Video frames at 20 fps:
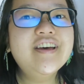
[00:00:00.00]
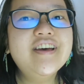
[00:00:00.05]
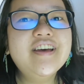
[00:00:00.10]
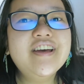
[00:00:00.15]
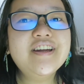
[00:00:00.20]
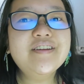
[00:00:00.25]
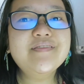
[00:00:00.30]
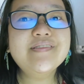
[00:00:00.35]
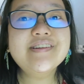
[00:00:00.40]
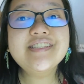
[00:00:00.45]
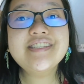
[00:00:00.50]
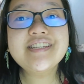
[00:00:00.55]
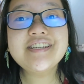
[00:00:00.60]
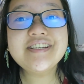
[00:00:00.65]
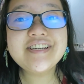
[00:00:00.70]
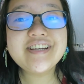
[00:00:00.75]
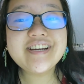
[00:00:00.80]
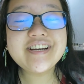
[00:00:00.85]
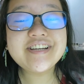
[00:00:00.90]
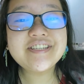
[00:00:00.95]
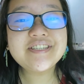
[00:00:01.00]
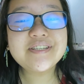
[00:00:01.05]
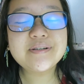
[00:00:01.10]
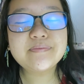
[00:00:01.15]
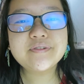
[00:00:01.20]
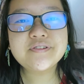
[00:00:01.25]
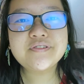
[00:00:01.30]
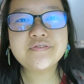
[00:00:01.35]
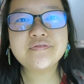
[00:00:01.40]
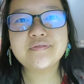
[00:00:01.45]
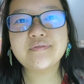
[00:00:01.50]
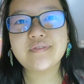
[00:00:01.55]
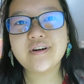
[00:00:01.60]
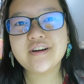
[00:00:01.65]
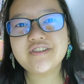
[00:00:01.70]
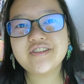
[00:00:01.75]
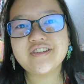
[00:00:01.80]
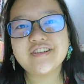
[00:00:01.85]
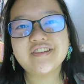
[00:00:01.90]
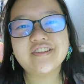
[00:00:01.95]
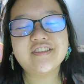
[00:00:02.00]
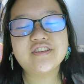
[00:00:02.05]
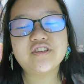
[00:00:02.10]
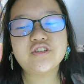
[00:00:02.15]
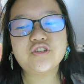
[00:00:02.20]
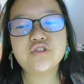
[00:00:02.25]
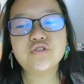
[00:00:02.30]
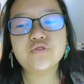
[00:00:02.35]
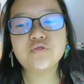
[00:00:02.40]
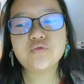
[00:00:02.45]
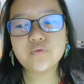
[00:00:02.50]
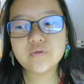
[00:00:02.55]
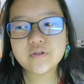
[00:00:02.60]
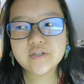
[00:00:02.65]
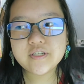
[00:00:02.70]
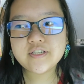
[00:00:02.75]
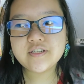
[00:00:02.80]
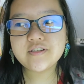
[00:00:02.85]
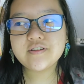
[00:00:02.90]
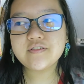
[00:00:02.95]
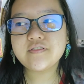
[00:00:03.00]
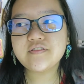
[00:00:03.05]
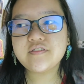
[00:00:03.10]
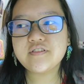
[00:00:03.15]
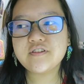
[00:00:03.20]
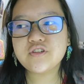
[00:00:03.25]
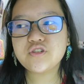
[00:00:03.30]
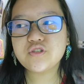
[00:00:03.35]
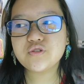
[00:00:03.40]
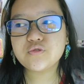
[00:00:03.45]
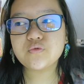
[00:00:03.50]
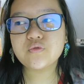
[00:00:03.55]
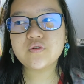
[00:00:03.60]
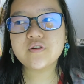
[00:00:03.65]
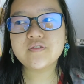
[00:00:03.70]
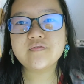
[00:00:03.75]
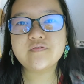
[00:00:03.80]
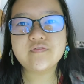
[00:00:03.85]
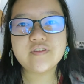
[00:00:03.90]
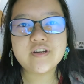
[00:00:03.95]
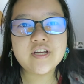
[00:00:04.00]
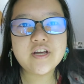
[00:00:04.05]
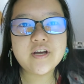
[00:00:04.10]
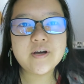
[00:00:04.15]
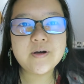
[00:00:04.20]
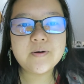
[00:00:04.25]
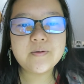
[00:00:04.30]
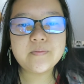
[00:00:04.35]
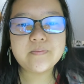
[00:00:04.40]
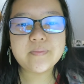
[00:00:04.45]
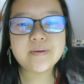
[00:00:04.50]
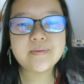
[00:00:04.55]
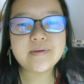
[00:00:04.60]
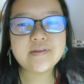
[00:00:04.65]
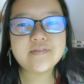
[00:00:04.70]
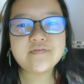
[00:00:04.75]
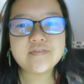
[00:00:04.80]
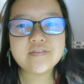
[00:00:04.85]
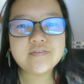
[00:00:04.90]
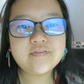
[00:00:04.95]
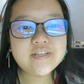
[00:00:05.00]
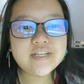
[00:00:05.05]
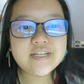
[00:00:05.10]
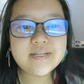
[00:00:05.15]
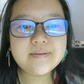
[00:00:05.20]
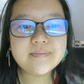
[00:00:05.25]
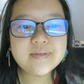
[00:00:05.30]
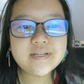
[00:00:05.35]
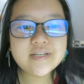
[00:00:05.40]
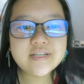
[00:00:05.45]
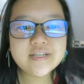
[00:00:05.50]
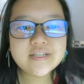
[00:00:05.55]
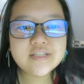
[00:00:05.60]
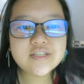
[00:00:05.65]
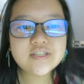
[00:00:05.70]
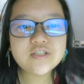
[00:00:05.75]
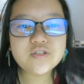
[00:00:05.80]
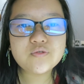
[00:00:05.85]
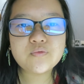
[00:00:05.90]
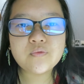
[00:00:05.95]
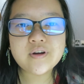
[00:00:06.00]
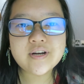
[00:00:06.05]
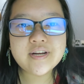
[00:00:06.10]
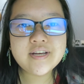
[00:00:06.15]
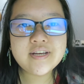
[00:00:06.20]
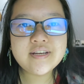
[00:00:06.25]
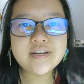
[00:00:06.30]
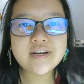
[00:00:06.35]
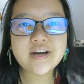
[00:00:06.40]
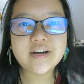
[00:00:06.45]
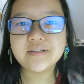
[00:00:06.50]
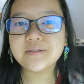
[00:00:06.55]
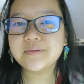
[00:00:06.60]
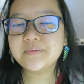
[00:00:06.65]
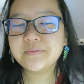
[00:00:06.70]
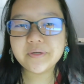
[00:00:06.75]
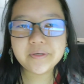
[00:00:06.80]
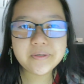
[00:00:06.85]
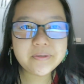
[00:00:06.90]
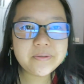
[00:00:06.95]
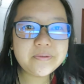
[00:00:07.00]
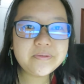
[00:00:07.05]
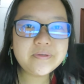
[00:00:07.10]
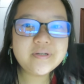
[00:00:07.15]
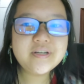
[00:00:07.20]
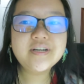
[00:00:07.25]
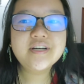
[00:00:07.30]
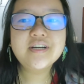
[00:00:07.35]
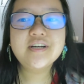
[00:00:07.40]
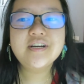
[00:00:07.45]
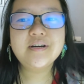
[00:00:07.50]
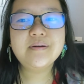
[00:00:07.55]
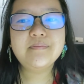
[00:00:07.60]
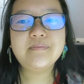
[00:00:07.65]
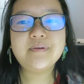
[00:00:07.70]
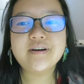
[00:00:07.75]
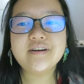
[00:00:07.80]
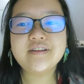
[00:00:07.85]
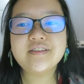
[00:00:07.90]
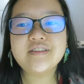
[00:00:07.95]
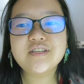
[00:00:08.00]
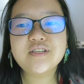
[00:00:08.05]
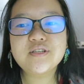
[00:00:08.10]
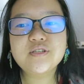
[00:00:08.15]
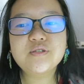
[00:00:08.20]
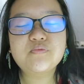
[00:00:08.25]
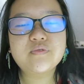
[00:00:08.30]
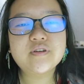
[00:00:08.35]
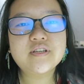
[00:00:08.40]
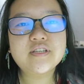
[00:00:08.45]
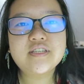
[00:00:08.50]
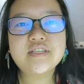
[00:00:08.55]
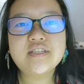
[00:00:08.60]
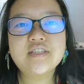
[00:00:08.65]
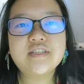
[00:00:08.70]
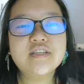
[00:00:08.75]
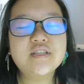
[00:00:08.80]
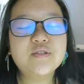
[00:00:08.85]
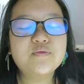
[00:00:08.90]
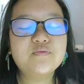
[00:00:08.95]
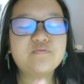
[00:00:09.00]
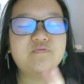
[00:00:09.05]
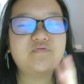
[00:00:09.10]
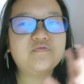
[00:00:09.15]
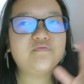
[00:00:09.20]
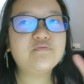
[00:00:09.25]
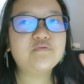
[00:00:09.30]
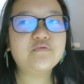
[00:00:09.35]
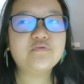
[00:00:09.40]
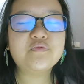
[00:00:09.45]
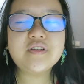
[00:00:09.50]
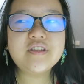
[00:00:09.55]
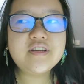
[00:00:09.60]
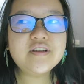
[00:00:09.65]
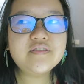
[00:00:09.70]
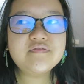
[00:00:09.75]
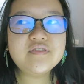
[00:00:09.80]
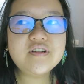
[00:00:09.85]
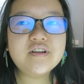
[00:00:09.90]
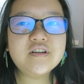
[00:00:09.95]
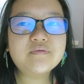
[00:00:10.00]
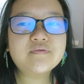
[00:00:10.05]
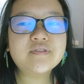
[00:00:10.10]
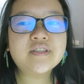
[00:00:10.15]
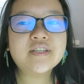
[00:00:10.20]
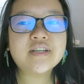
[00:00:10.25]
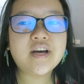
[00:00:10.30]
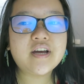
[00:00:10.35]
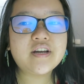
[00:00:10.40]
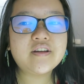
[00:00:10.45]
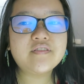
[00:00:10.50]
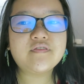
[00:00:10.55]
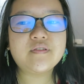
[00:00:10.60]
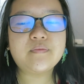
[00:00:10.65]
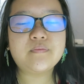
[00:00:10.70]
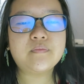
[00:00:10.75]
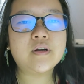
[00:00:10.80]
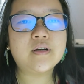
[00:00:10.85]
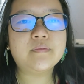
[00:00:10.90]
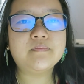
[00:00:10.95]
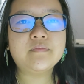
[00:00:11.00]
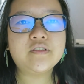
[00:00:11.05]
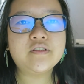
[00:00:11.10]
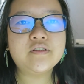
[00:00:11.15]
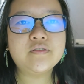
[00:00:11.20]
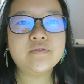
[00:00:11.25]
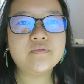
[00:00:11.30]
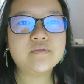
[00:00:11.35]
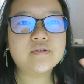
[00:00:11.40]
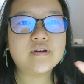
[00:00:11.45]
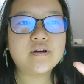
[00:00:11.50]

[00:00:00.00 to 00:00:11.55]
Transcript: Anyways, thank you guys so much for watching this short video, maybe 15 minutes, 20, I don't know. But this reading vlog was kind of impromptu.